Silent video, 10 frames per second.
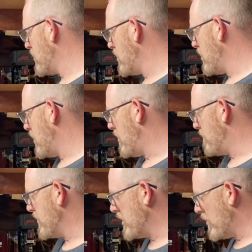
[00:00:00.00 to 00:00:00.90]

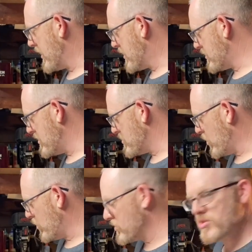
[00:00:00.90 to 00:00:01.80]
You know, I cut these
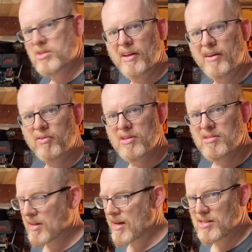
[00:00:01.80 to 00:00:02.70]
holes, like for these
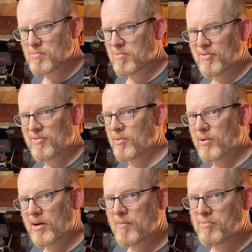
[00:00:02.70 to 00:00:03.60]
lights,
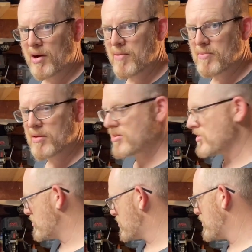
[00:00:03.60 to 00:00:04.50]
before I primed it,
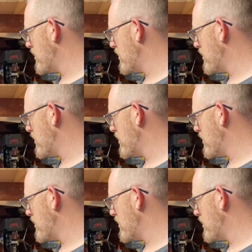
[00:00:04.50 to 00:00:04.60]
just so that